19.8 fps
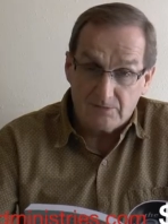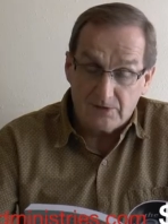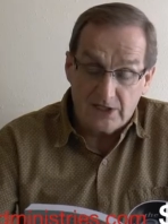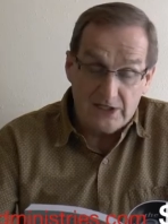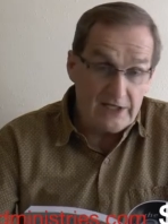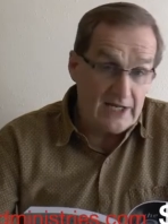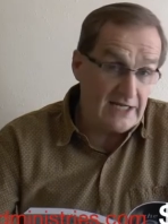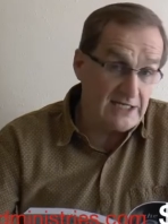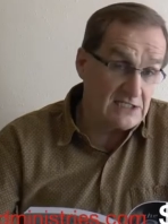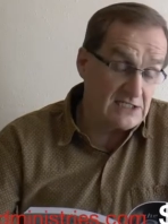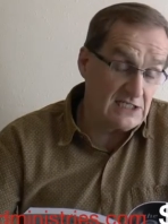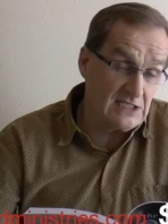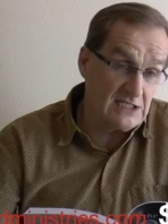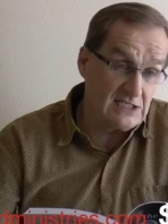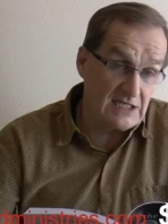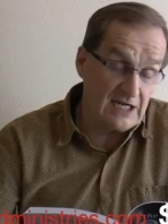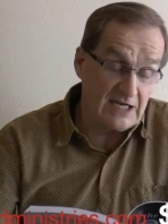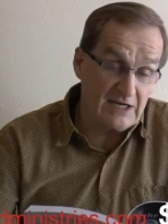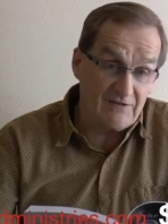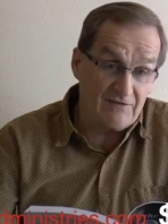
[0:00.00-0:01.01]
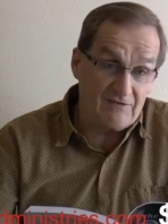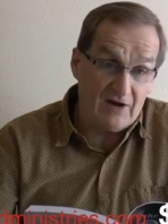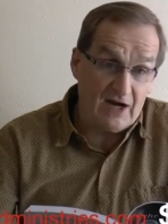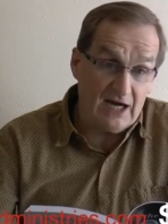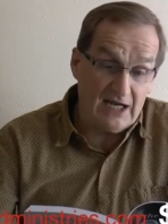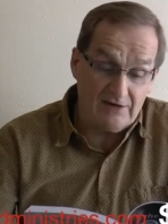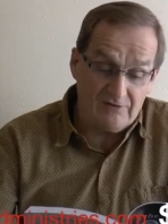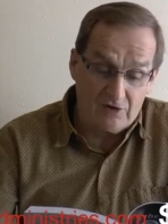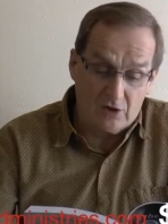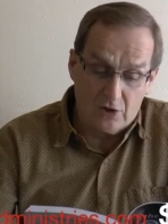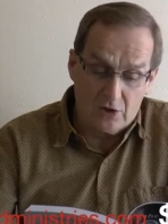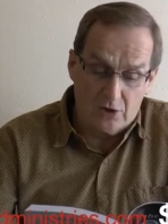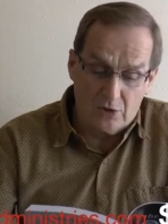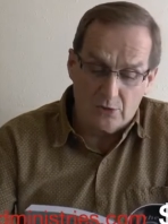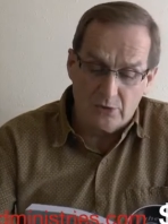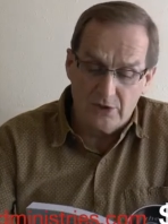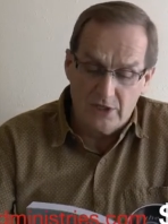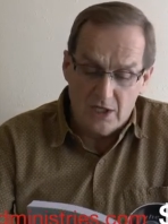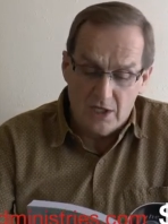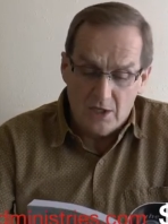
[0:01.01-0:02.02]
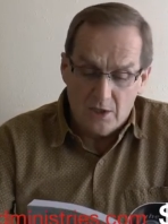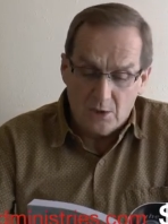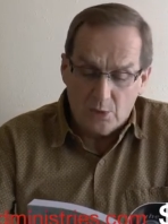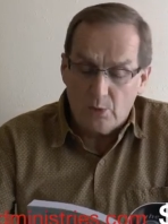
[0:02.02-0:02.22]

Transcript: In 1995 alone,